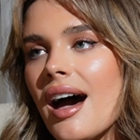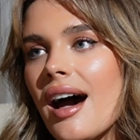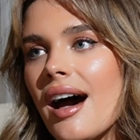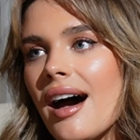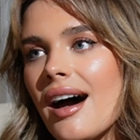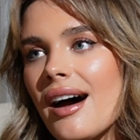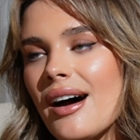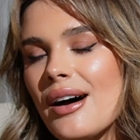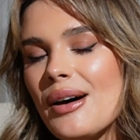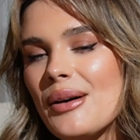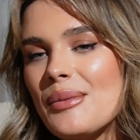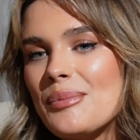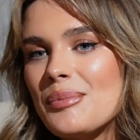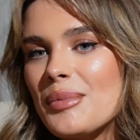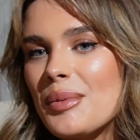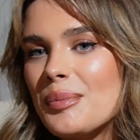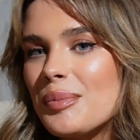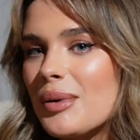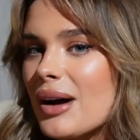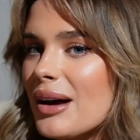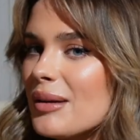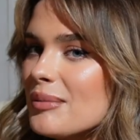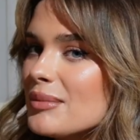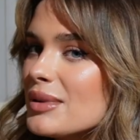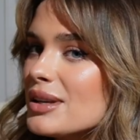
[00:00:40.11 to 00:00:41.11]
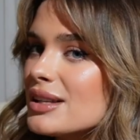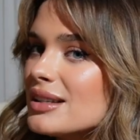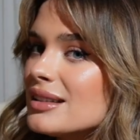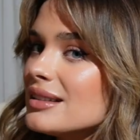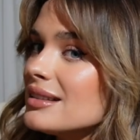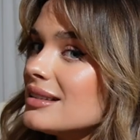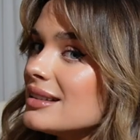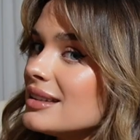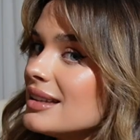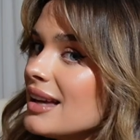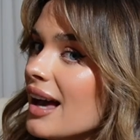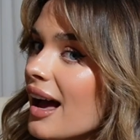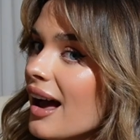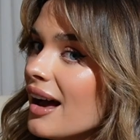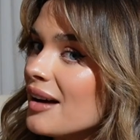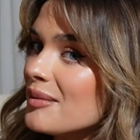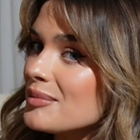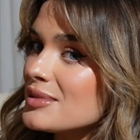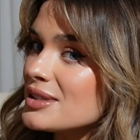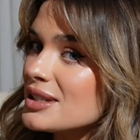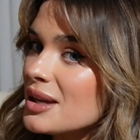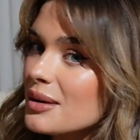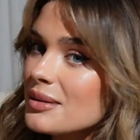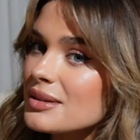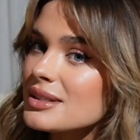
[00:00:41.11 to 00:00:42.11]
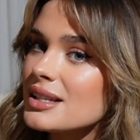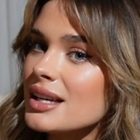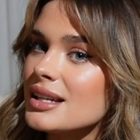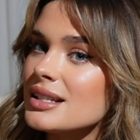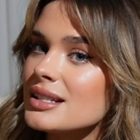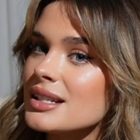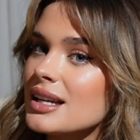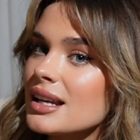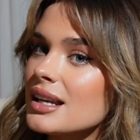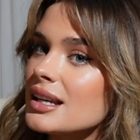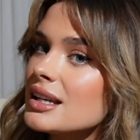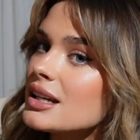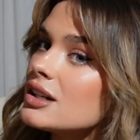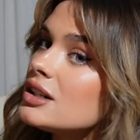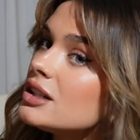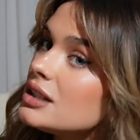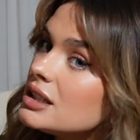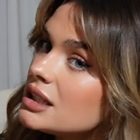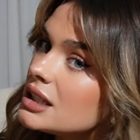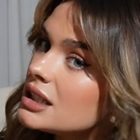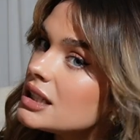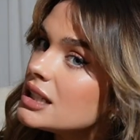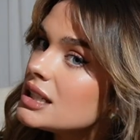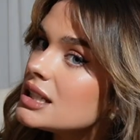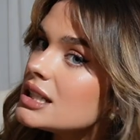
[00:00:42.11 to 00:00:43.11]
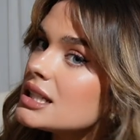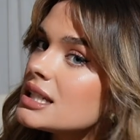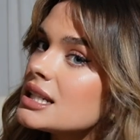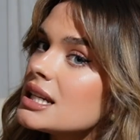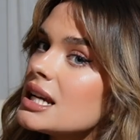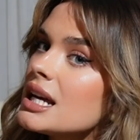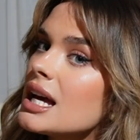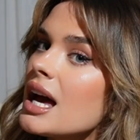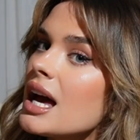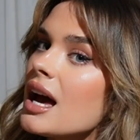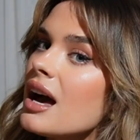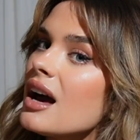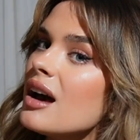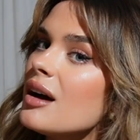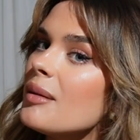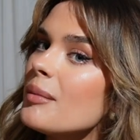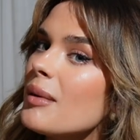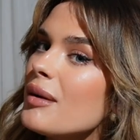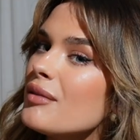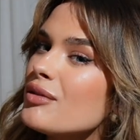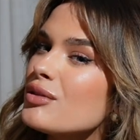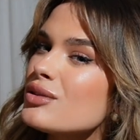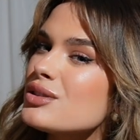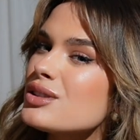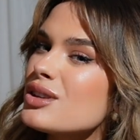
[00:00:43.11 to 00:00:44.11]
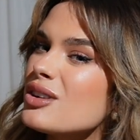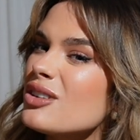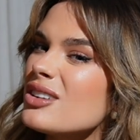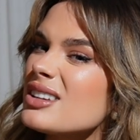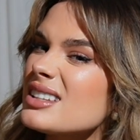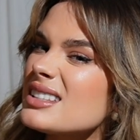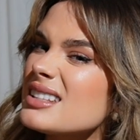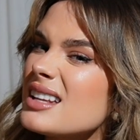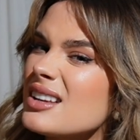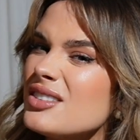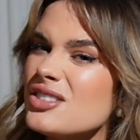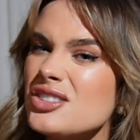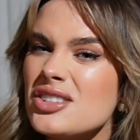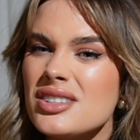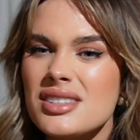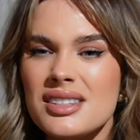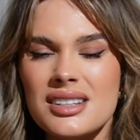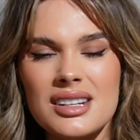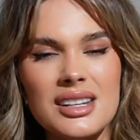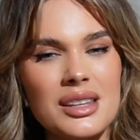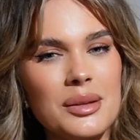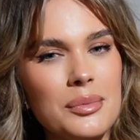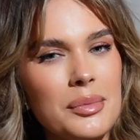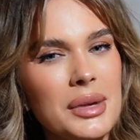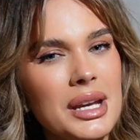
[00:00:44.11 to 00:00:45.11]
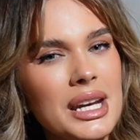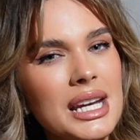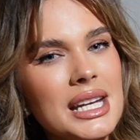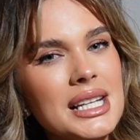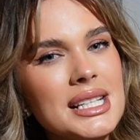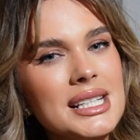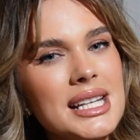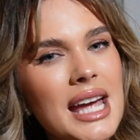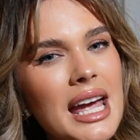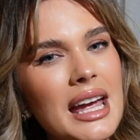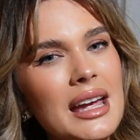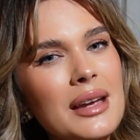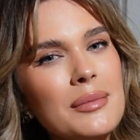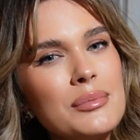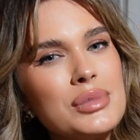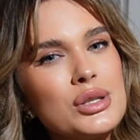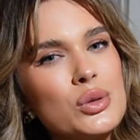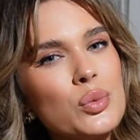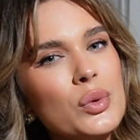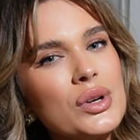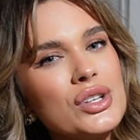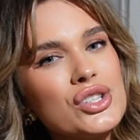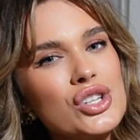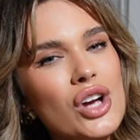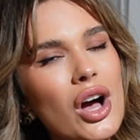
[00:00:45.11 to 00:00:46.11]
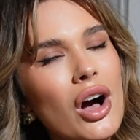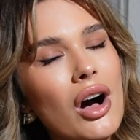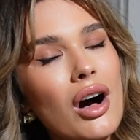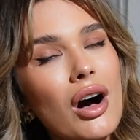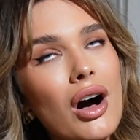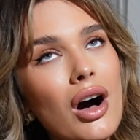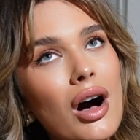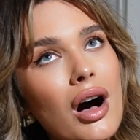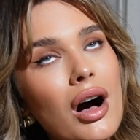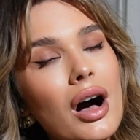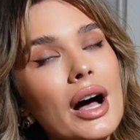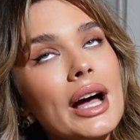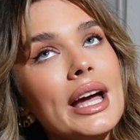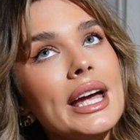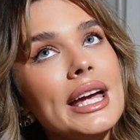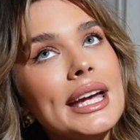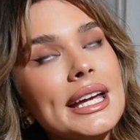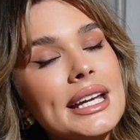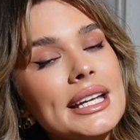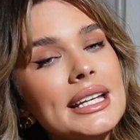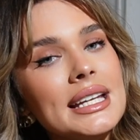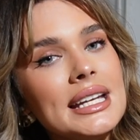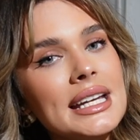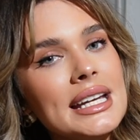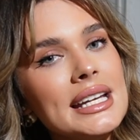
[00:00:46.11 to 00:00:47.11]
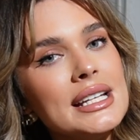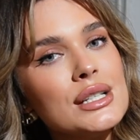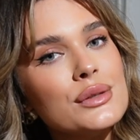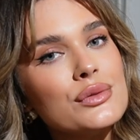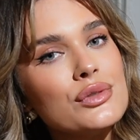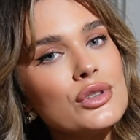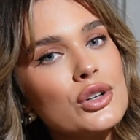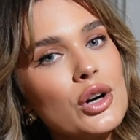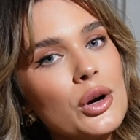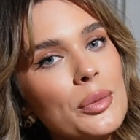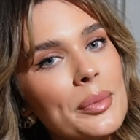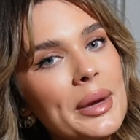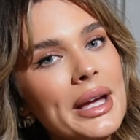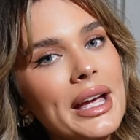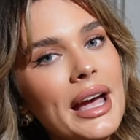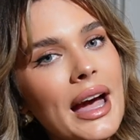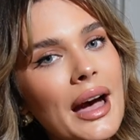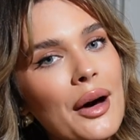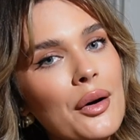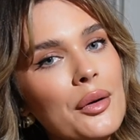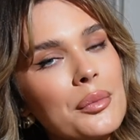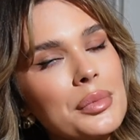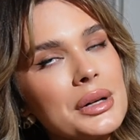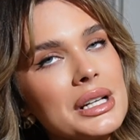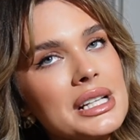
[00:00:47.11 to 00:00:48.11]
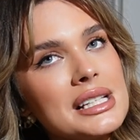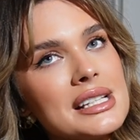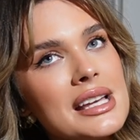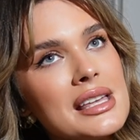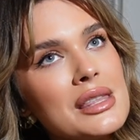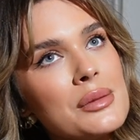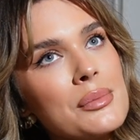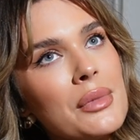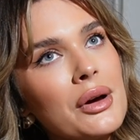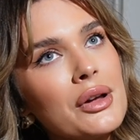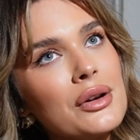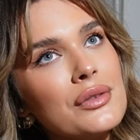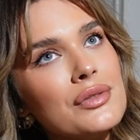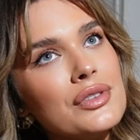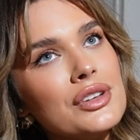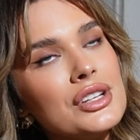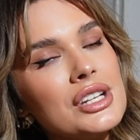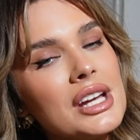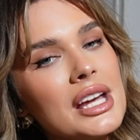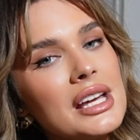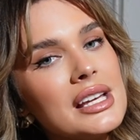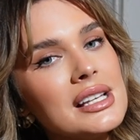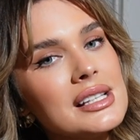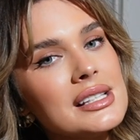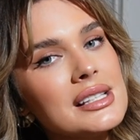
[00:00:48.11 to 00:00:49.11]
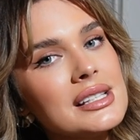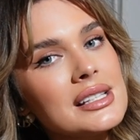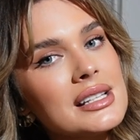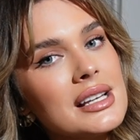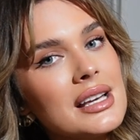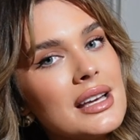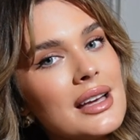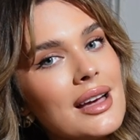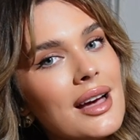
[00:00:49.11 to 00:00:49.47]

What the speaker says: I'm so excited to get it colored. I've also got extensions in at the minute, tapes, which are in need of coming out. I'm gonna take them out in a few days.